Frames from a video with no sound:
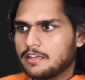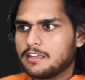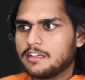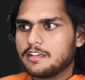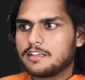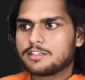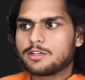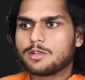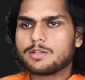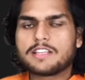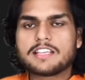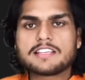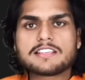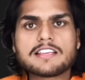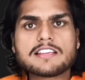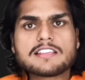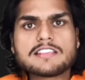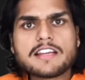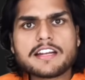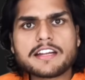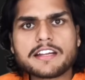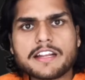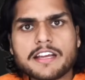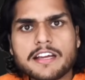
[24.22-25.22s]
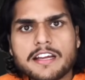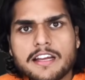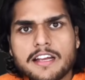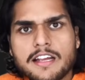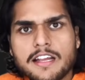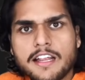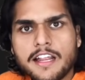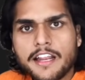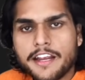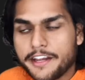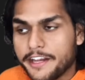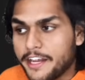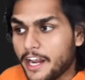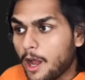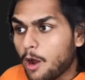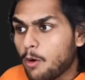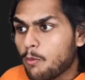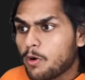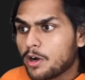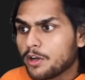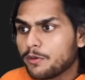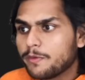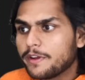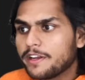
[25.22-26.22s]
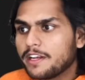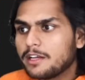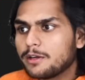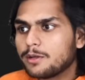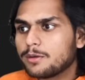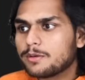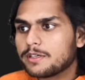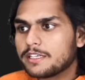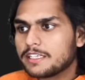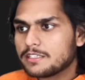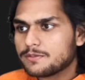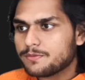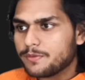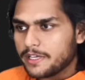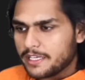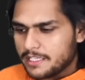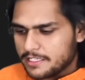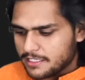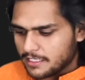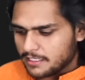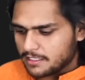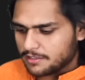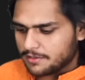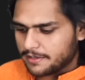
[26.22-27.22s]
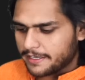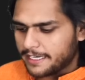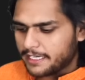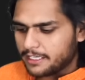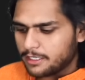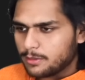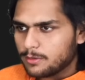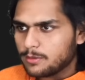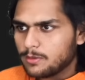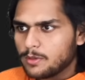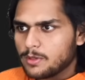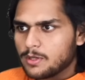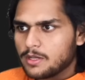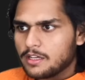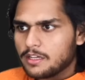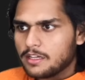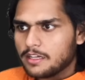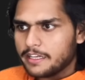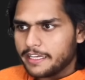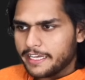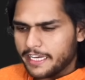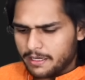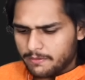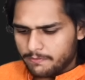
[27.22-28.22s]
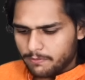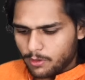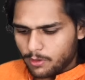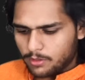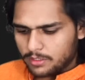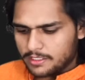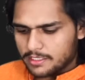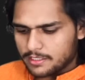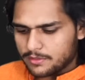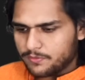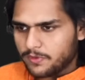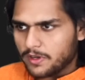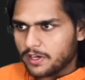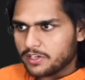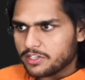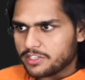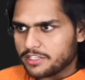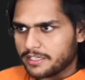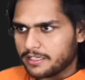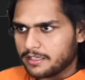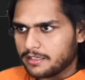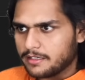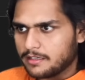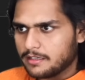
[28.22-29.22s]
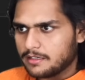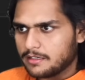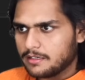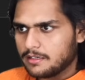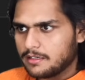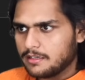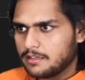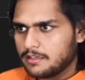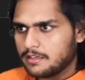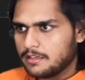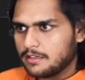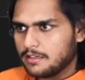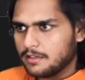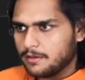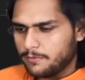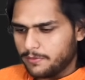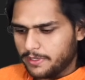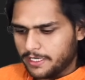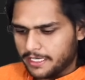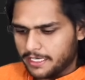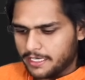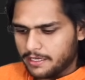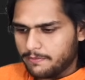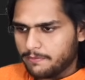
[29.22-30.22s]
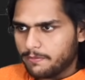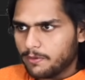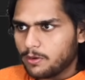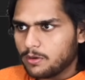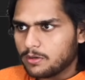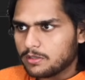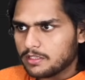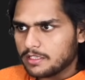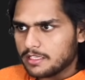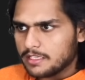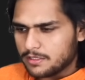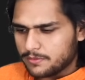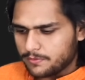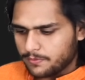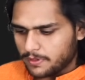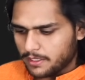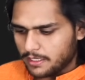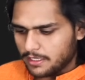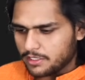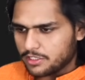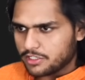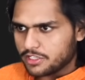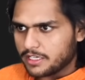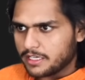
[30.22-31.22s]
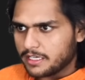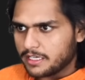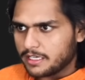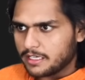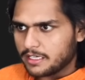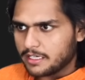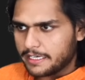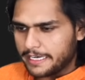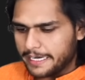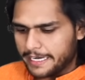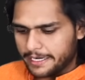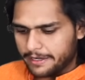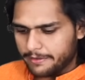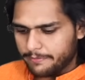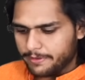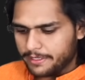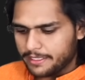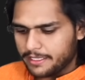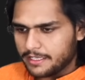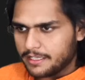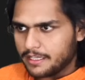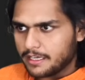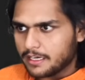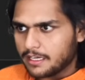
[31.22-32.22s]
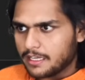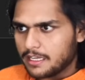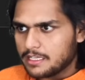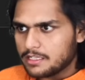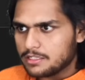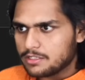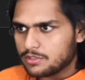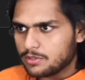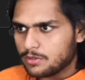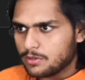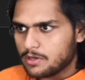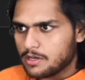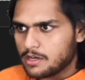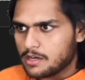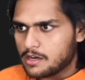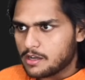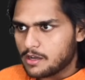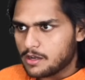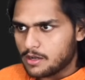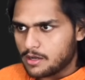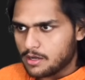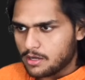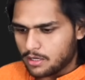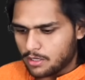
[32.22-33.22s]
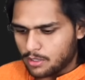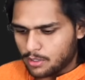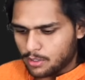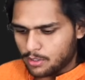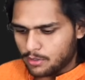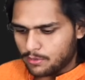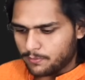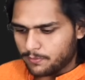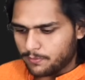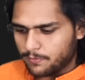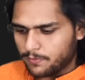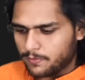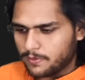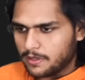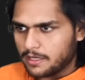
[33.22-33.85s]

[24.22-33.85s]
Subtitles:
So this is it. Now what we'll do is we'll just try to invoke this function. We invoke this function and we did a console log of